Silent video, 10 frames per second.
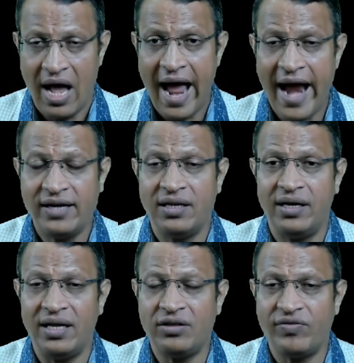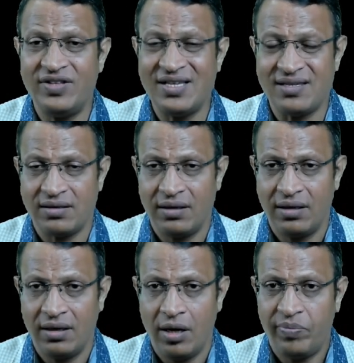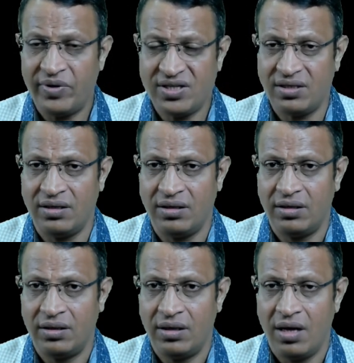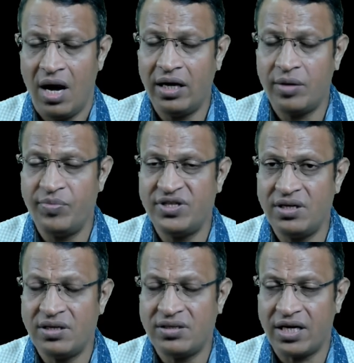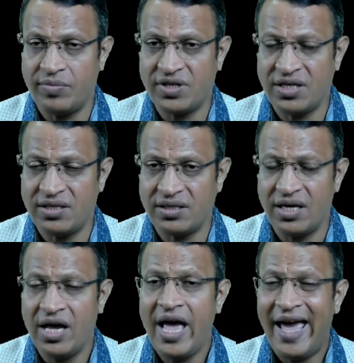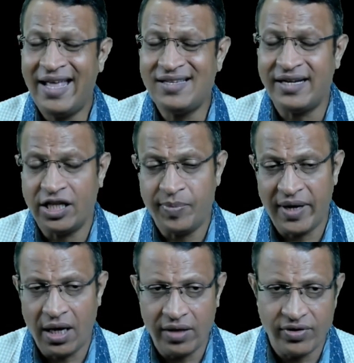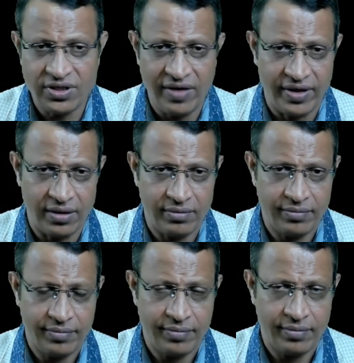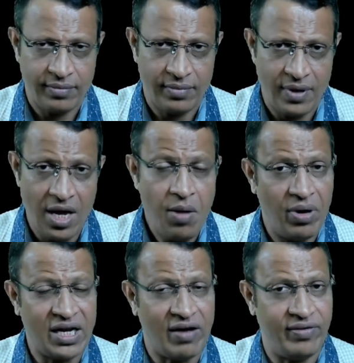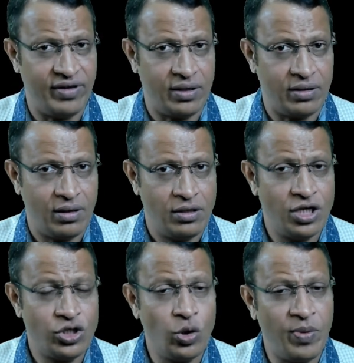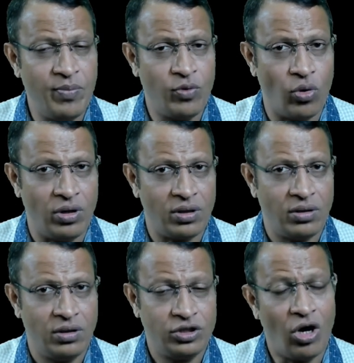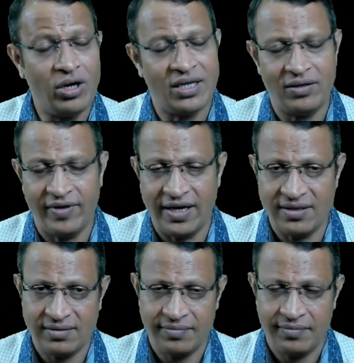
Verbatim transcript: and the death of this person under mysterious circumstances hence a death penalty was given. But however, the Supreme Court thought otherwise.